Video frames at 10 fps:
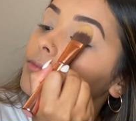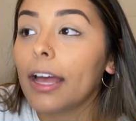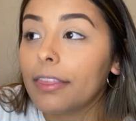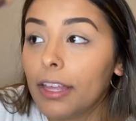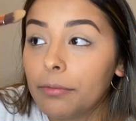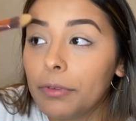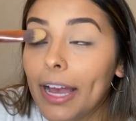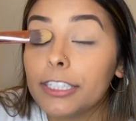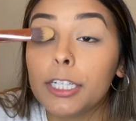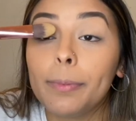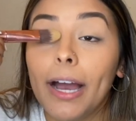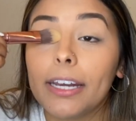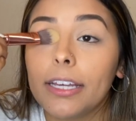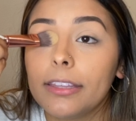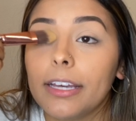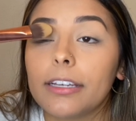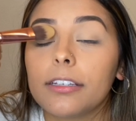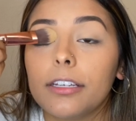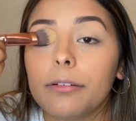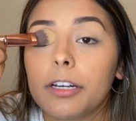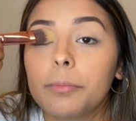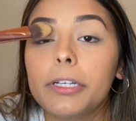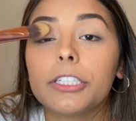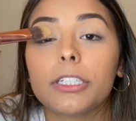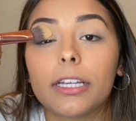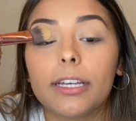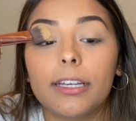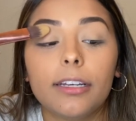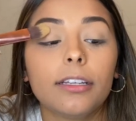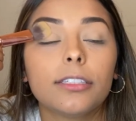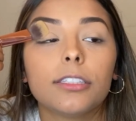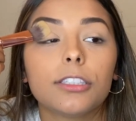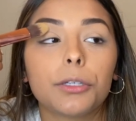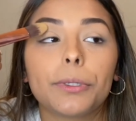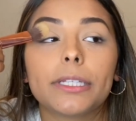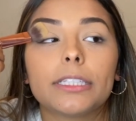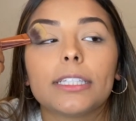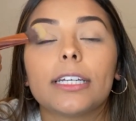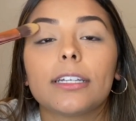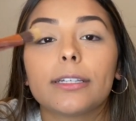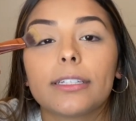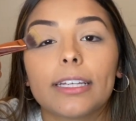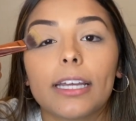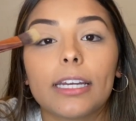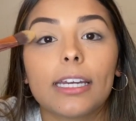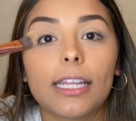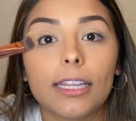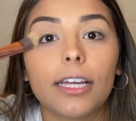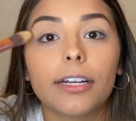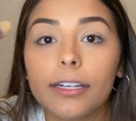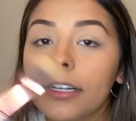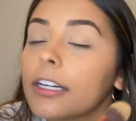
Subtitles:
And then as you're patting, like, you want to push in so it's like getting in there.